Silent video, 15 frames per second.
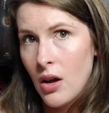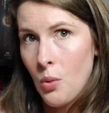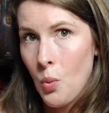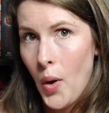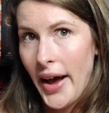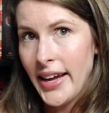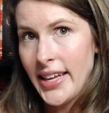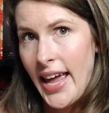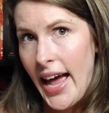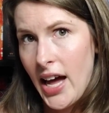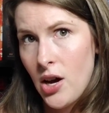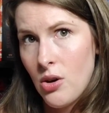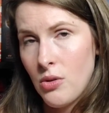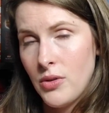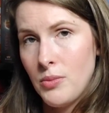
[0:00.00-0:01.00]
white
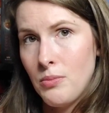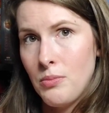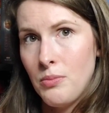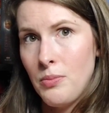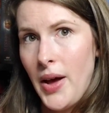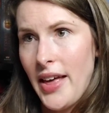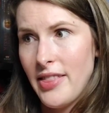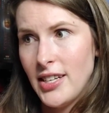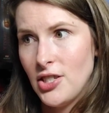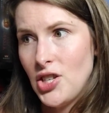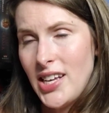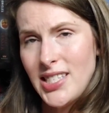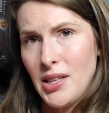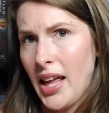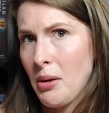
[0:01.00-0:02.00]
gown and then
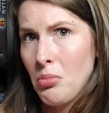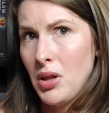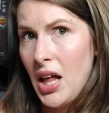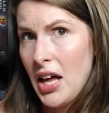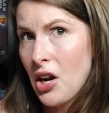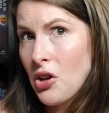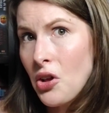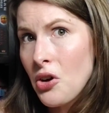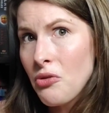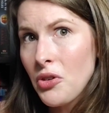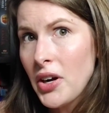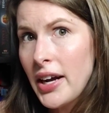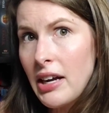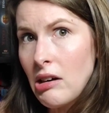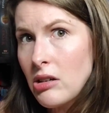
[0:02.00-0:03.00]
has like blood all over
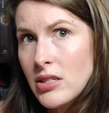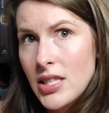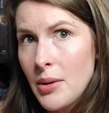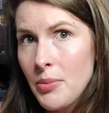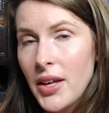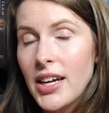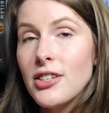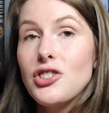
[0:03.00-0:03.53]
it or something,